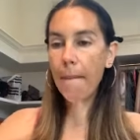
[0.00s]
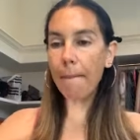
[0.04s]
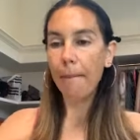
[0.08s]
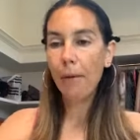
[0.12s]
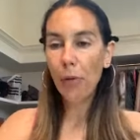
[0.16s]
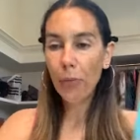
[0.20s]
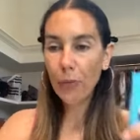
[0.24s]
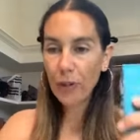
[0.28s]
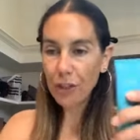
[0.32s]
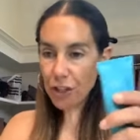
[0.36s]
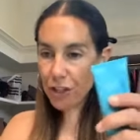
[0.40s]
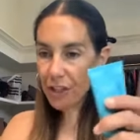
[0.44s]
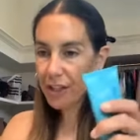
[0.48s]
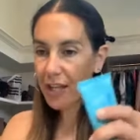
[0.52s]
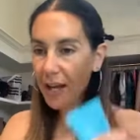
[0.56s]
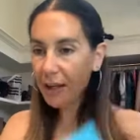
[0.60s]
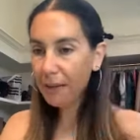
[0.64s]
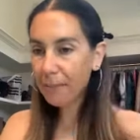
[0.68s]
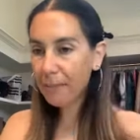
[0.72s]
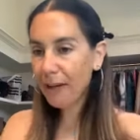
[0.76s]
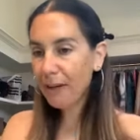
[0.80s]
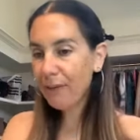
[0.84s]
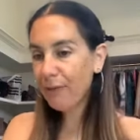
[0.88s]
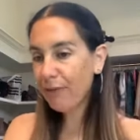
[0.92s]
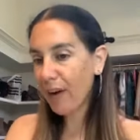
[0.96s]
But we just had
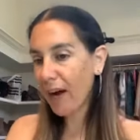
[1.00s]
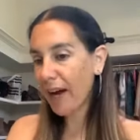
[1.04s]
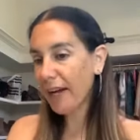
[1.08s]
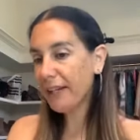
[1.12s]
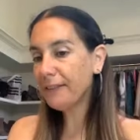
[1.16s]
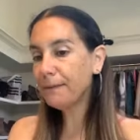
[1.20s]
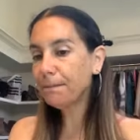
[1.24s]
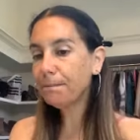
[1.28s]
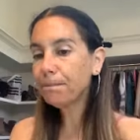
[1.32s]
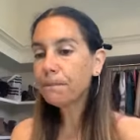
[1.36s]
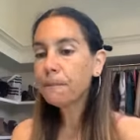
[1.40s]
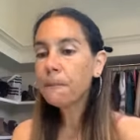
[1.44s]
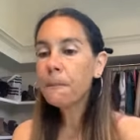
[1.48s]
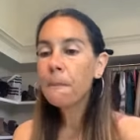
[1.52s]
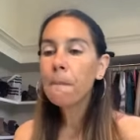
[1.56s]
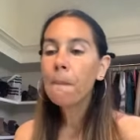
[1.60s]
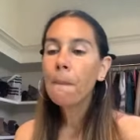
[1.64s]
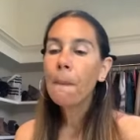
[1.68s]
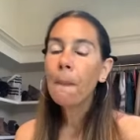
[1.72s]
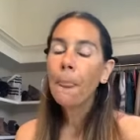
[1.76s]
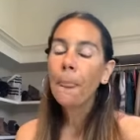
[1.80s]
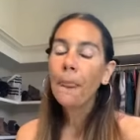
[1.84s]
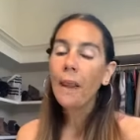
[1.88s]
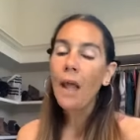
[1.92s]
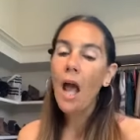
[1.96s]
a big fight.
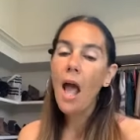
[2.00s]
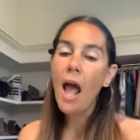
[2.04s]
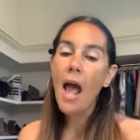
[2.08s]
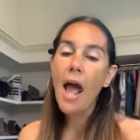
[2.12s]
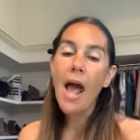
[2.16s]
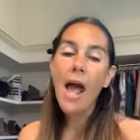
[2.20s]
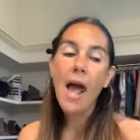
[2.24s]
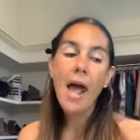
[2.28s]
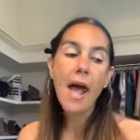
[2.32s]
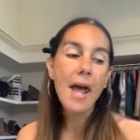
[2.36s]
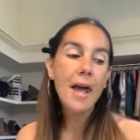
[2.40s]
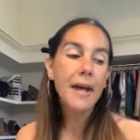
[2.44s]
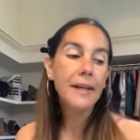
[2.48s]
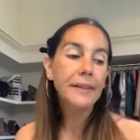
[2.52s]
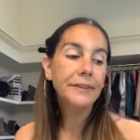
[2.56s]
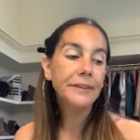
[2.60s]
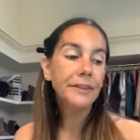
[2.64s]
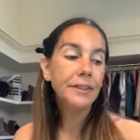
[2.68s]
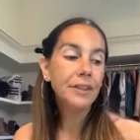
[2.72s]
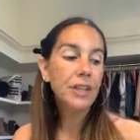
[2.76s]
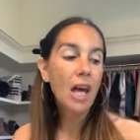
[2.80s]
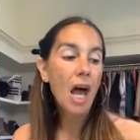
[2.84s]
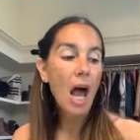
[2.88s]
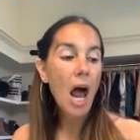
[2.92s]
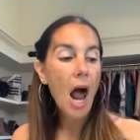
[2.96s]

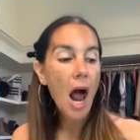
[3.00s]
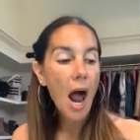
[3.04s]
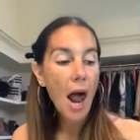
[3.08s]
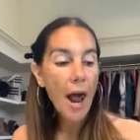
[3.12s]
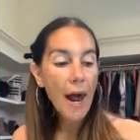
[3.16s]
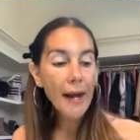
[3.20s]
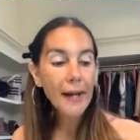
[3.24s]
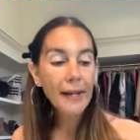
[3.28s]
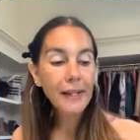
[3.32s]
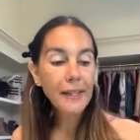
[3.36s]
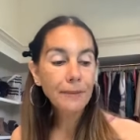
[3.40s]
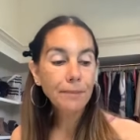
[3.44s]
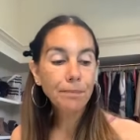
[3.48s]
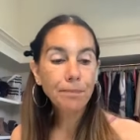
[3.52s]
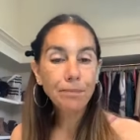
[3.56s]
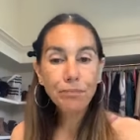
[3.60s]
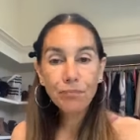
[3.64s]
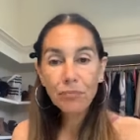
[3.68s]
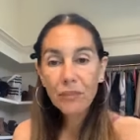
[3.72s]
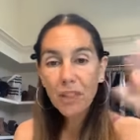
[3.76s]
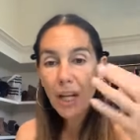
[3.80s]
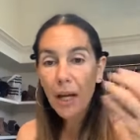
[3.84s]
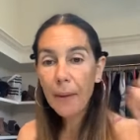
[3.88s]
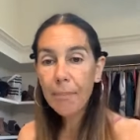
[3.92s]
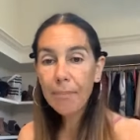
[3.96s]
And I
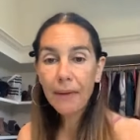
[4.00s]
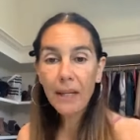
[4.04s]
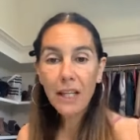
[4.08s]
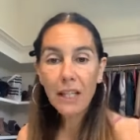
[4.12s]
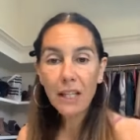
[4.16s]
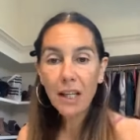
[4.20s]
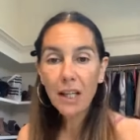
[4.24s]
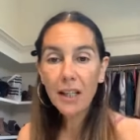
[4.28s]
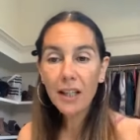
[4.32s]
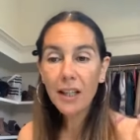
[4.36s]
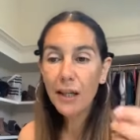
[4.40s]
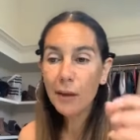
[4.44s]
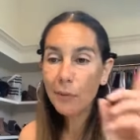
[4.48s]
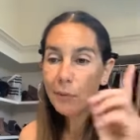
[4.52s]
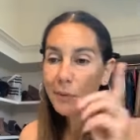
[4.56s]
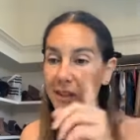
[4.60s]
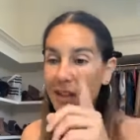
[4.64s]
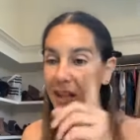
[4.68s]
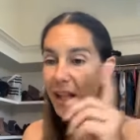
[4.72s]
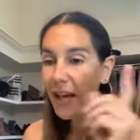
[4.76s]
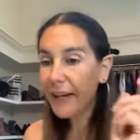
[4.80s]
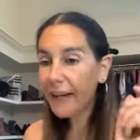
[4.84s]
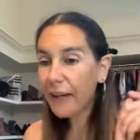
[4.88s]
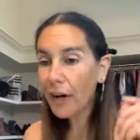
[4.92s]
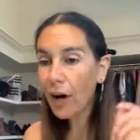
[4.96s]
immediately
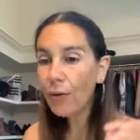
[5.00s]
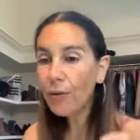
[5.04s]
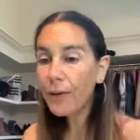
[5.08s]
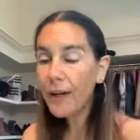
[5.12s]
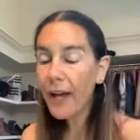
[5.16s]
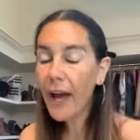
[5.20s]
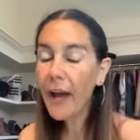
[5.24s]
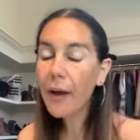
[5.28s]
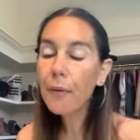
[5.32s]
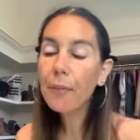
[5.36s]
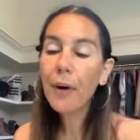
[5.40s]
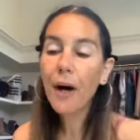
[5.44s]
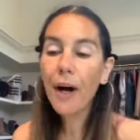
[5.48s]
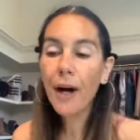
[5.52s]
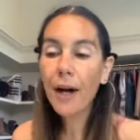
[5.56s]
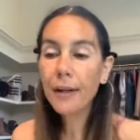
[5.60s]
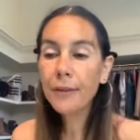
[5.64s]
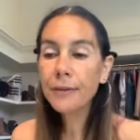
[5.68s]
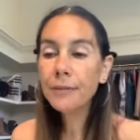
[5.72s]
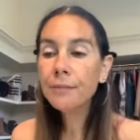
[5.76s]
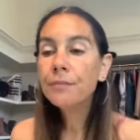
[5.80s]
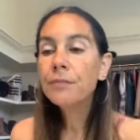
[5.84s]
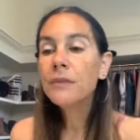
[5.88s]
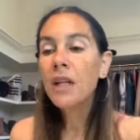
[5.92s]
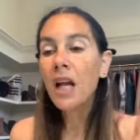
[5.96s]
was like, okay,
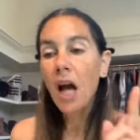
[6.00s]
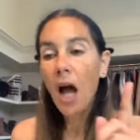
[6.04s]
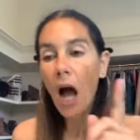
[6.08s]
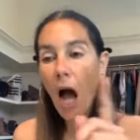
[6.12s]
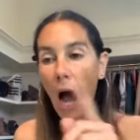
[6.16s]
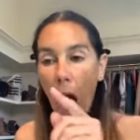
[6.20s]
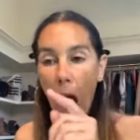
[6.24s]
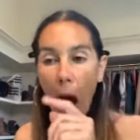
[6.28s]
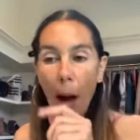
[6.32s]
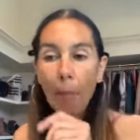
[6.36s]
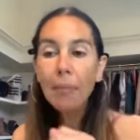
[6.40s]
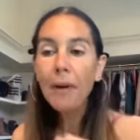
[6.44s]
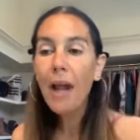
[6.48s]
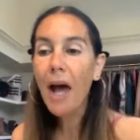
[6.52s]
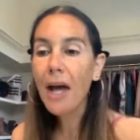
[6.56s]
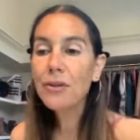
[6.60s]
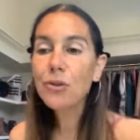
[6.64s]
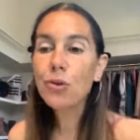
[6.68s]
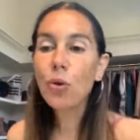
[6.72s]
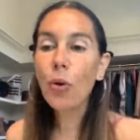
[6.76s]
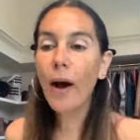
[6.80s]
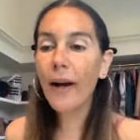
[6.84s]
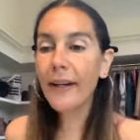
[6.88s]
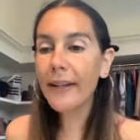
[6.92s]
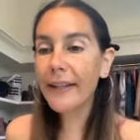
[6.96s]
well, I'm
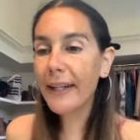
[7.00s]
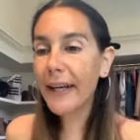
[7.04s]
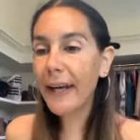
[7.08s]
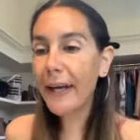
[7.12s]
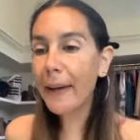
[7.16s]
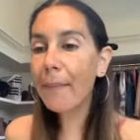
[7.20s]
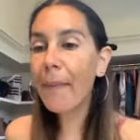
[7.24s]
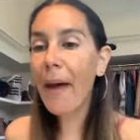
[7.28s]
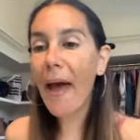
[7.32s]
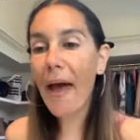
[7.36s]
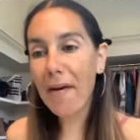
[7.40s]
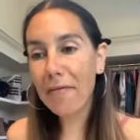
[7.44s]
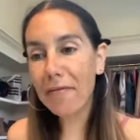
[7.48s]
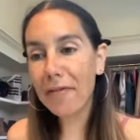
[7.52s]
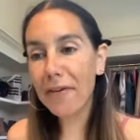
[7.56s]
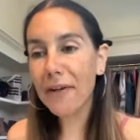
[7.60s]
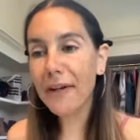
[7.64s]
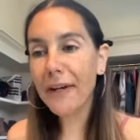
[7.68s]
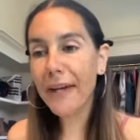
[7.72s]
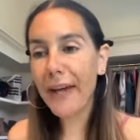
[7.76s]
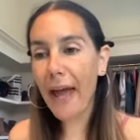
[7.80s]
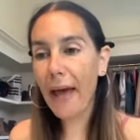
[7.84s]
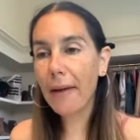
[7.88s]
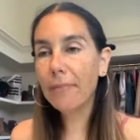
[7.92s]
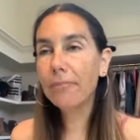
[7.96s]
not talking to him ever
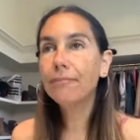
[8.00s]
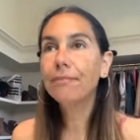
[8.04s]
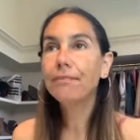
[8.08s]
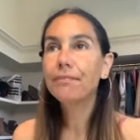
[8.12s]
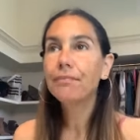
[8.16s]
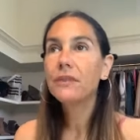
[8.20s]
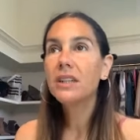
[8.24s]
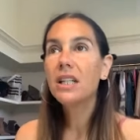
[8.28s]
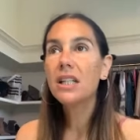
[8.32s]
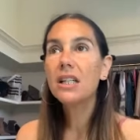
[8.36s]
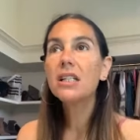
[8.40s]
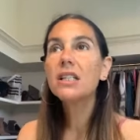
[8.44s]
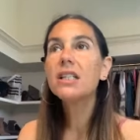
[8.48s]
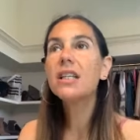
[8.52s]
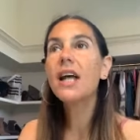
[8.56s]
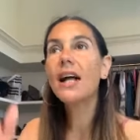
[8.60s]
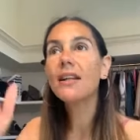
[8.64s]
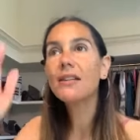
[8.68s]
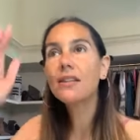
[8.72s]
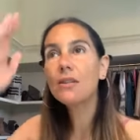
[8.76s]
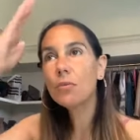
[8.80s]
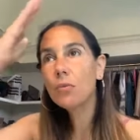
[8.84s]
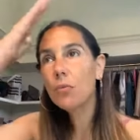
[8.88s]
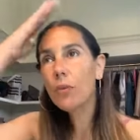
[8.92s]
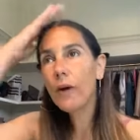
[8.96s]
again. Because
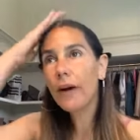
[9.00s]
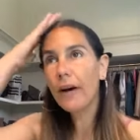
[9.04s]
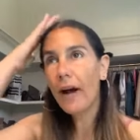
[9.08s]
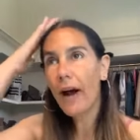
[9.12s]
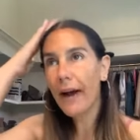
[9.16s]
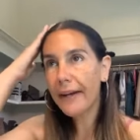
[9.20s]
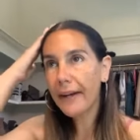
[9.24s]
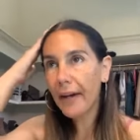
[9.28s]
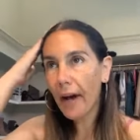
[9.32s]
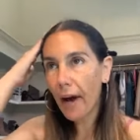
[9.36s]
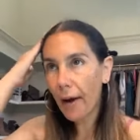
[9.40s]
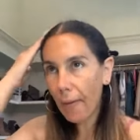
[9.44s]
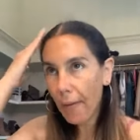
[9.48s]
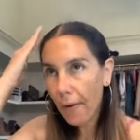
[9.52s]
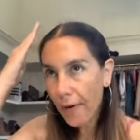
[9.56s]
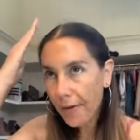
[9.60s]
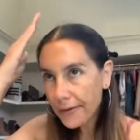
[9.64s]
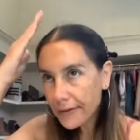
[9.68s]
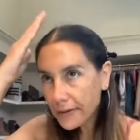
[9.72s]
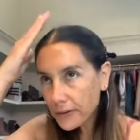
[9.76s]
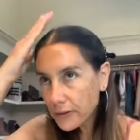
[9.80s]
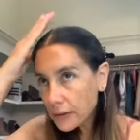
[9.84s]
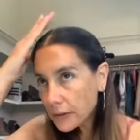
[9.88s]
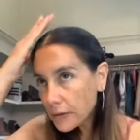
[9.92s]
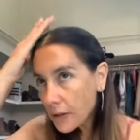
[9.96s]
that's where I go
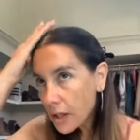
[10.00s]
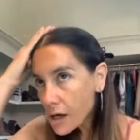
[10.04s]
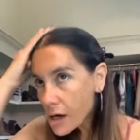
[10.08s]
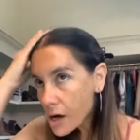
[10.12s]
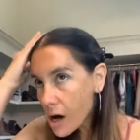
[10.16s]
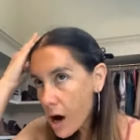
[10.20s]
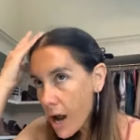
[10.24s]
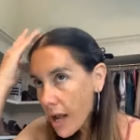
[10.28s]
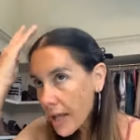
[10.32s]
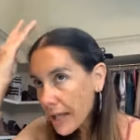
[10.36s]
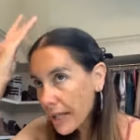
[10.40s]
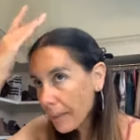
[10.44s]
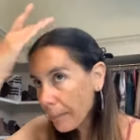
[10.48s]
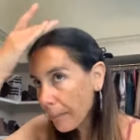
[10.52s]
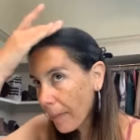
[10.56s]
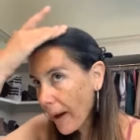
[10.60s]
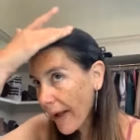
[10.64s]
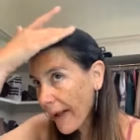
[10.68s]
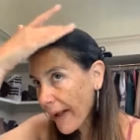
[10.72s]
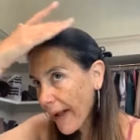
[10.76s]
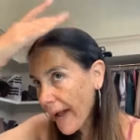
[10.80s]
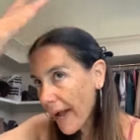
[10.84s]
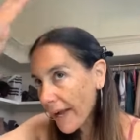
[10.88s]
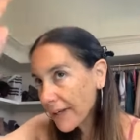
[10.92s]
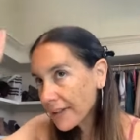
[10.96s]
in
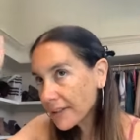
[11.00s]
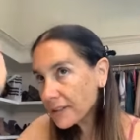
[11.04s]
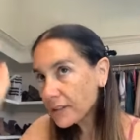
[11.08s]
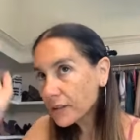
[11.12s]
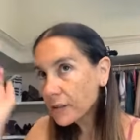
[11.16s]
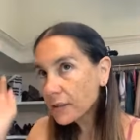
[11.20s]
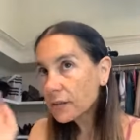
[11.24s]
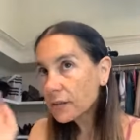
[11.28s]
my head.